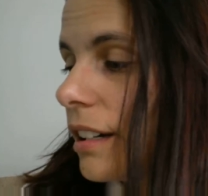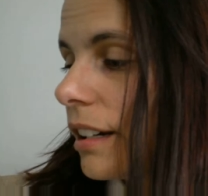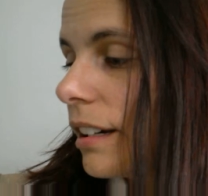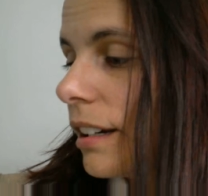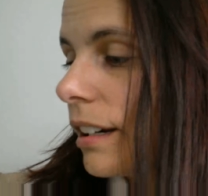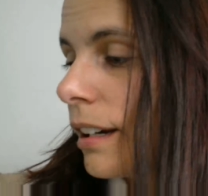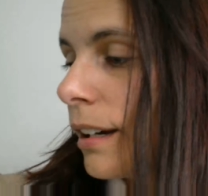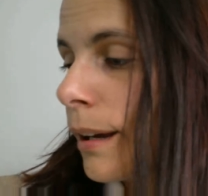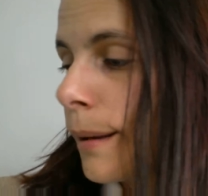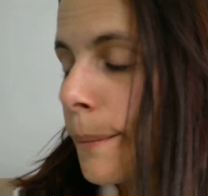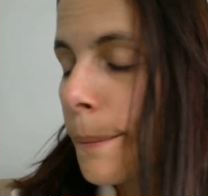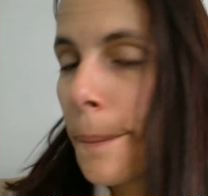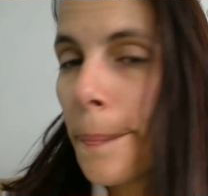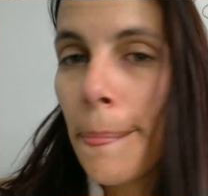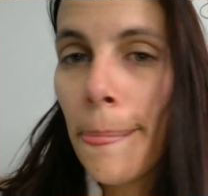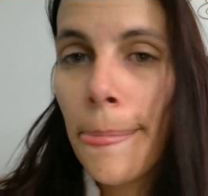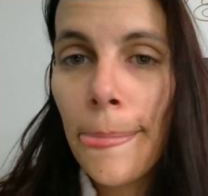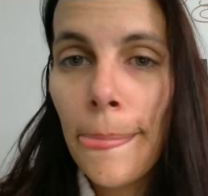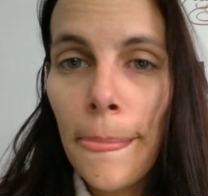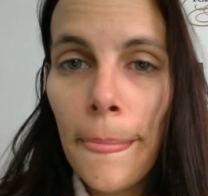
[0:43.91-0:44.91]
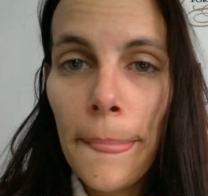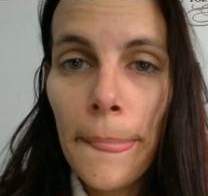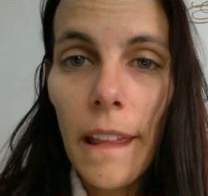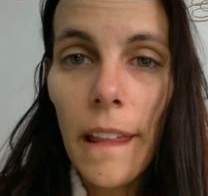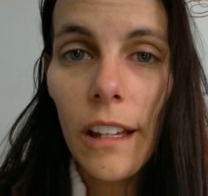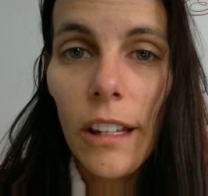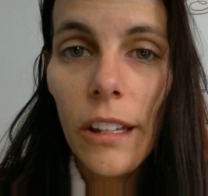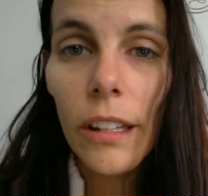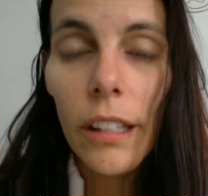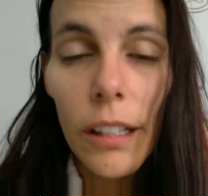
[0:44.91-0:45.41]
And
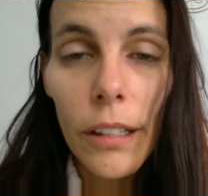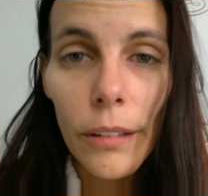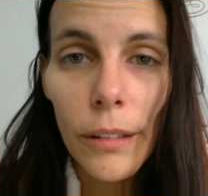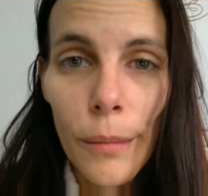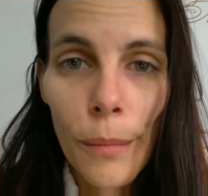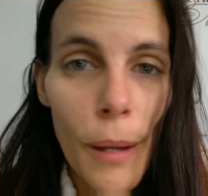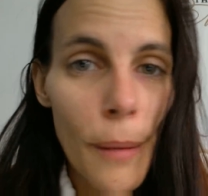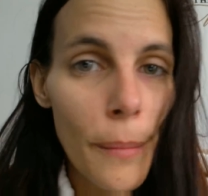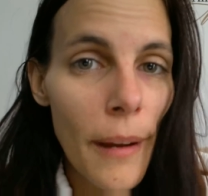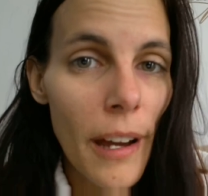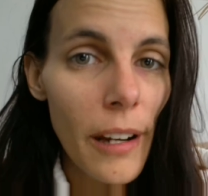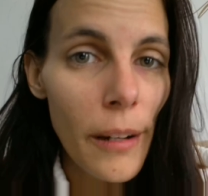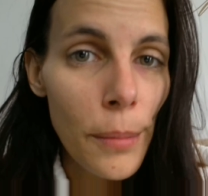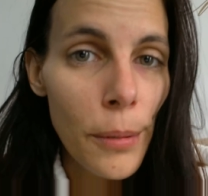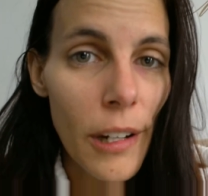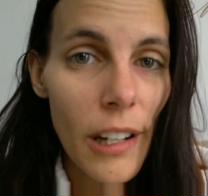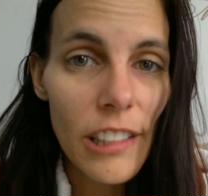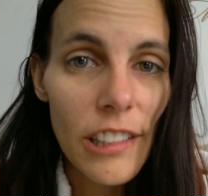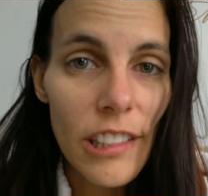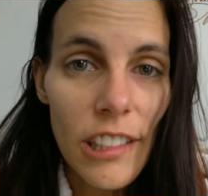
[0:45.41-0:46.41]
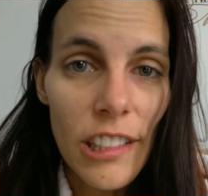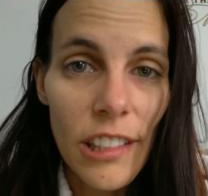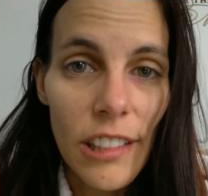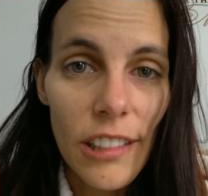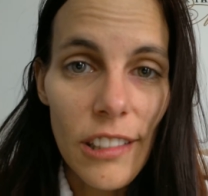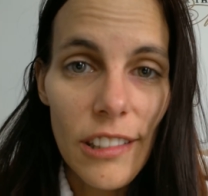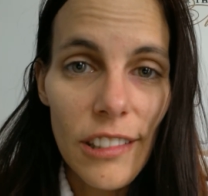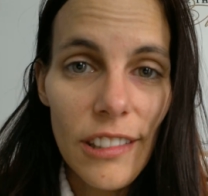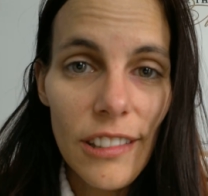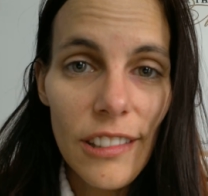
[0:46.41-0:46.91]
clearly my body
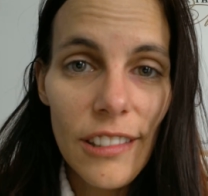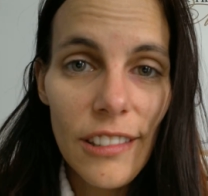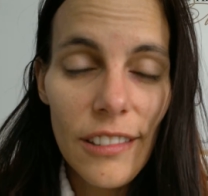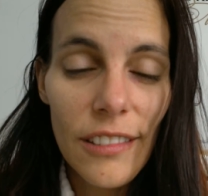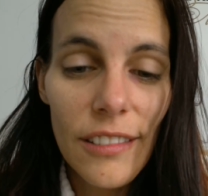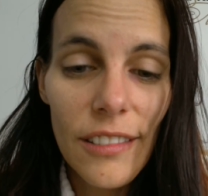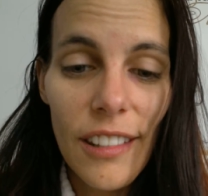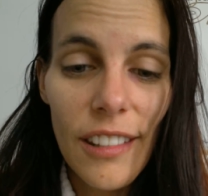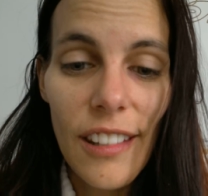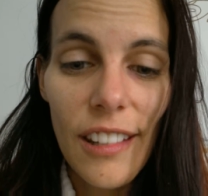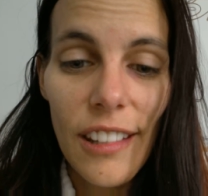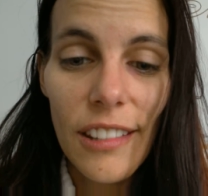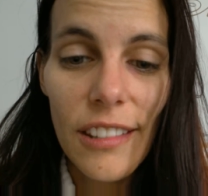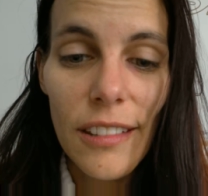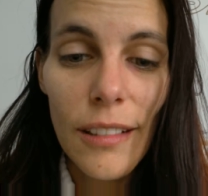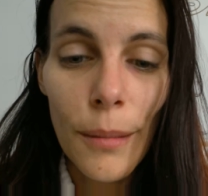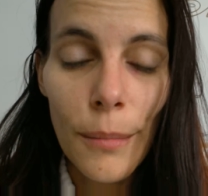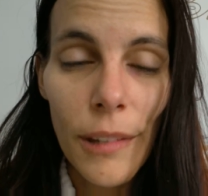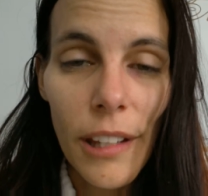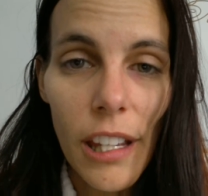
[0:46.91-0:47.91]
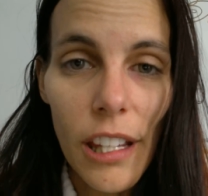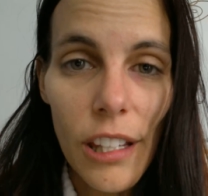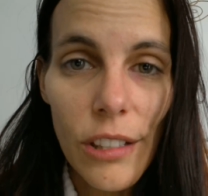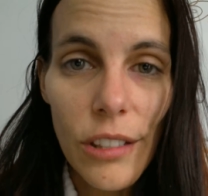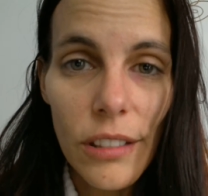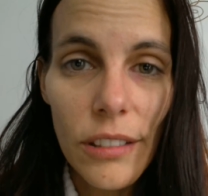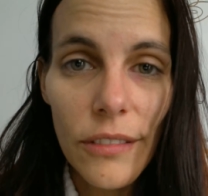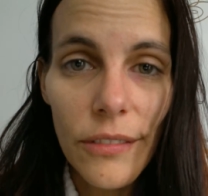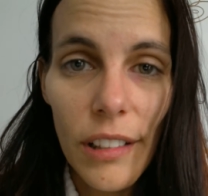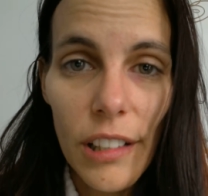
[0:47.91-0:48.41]
processes these numbing
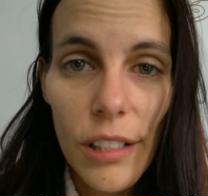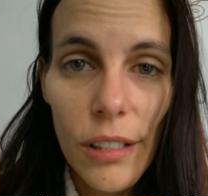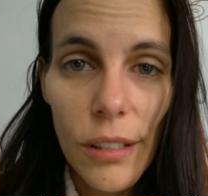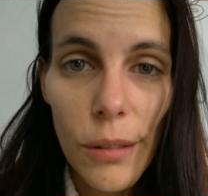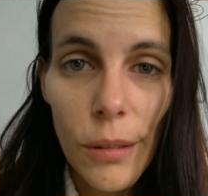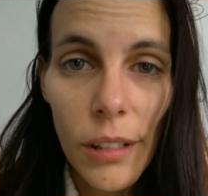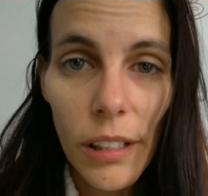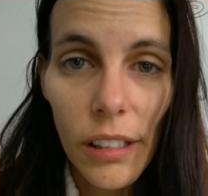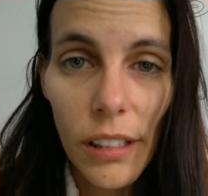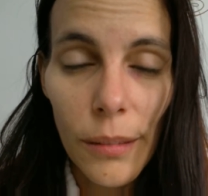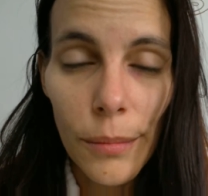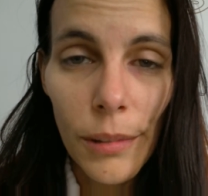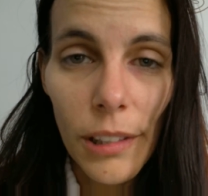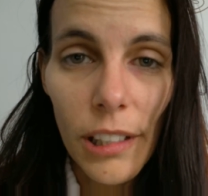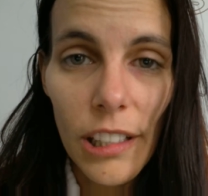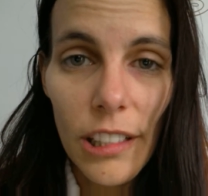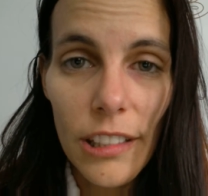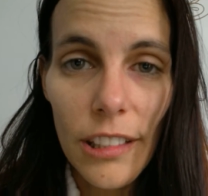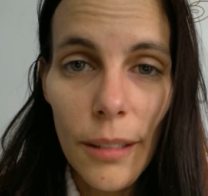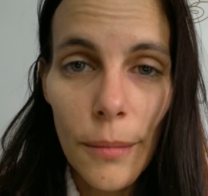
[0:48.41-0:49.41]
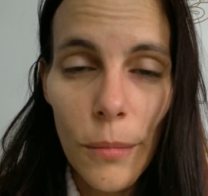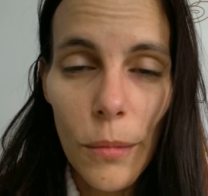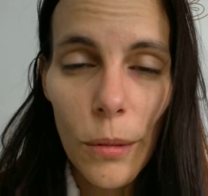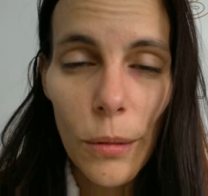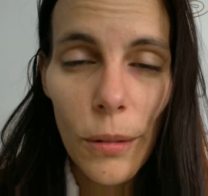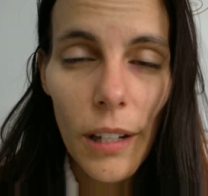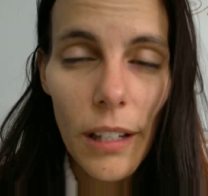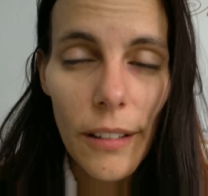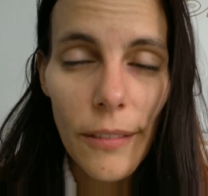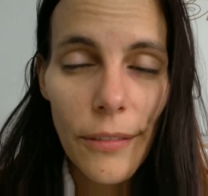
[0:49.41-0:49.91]
agents far too quickly because I'm
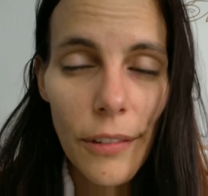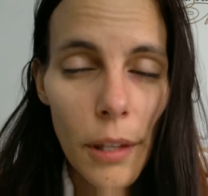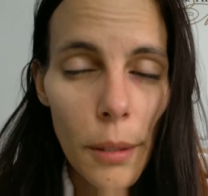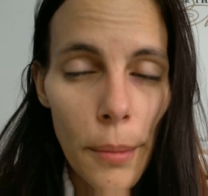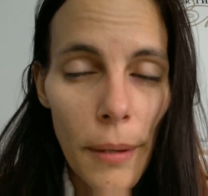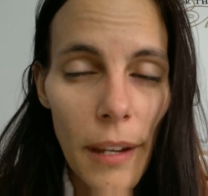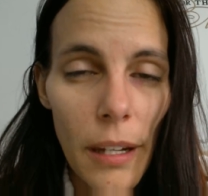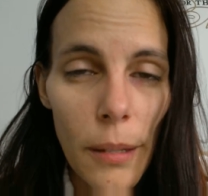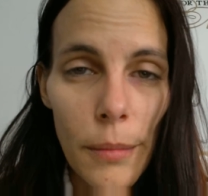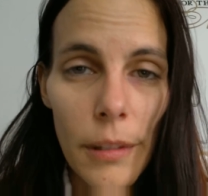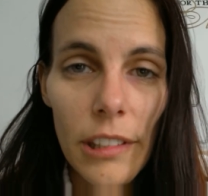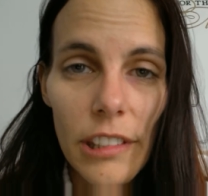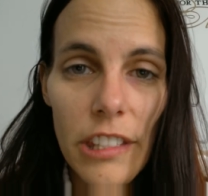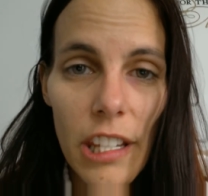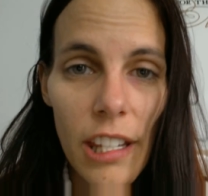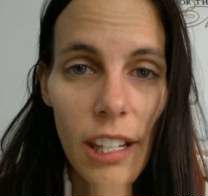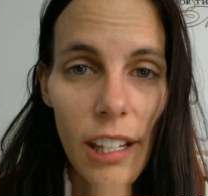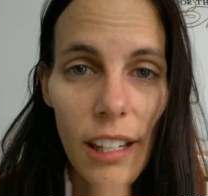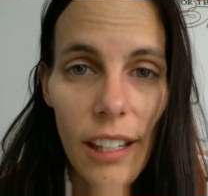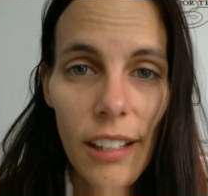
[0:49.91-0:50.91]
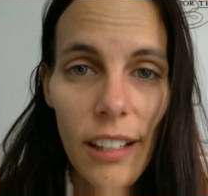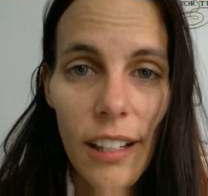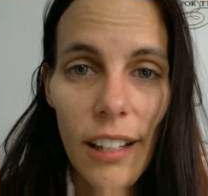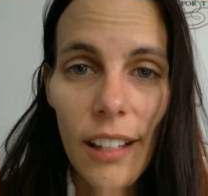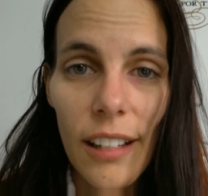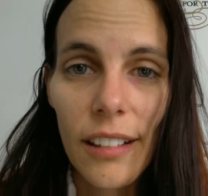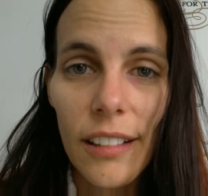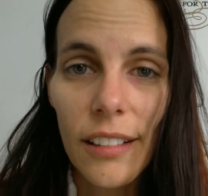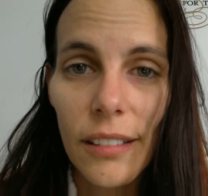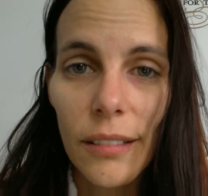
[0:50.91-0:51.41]
waiting for the pain meds to kick in
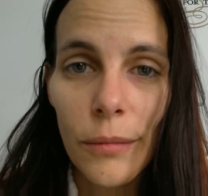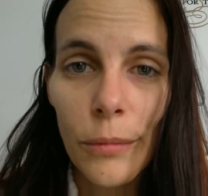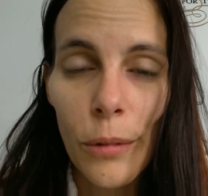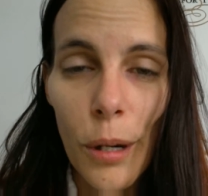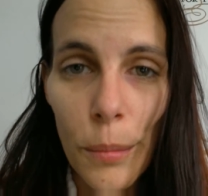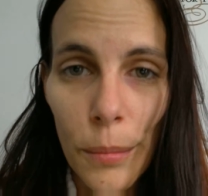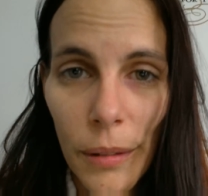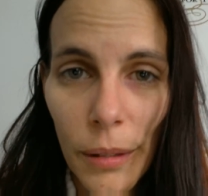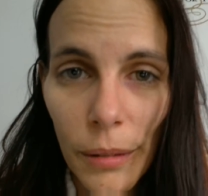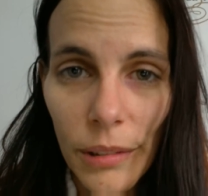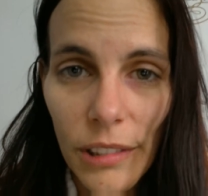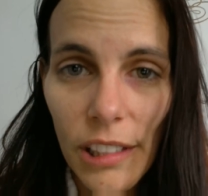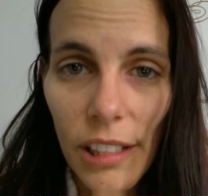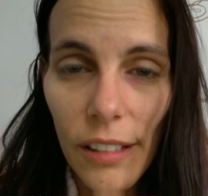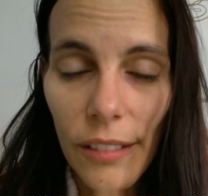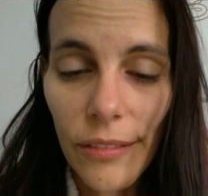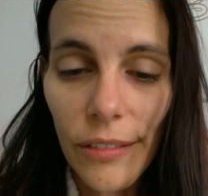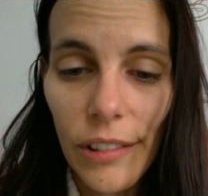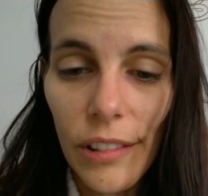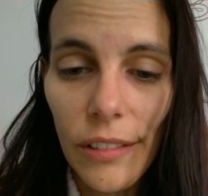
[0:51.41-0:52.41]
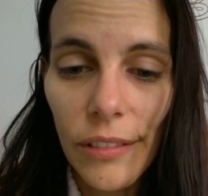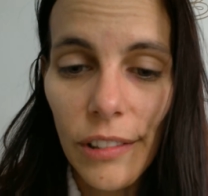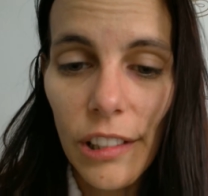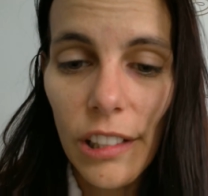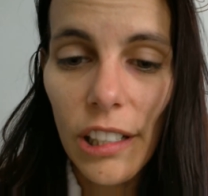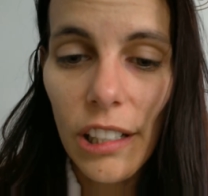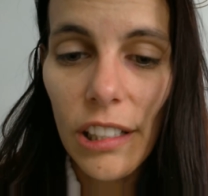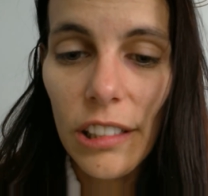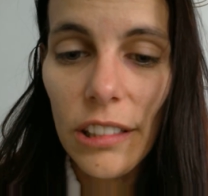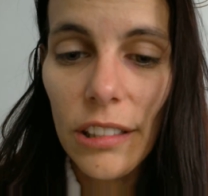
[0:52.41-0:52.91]
again and won't be able to eat for a few
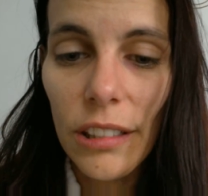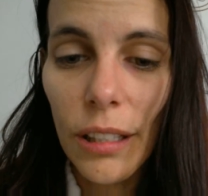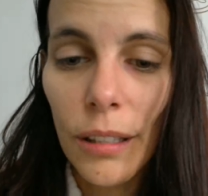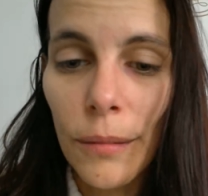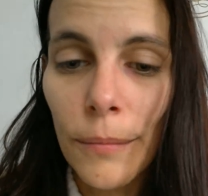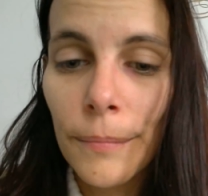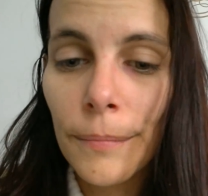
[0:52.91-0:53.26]
days. So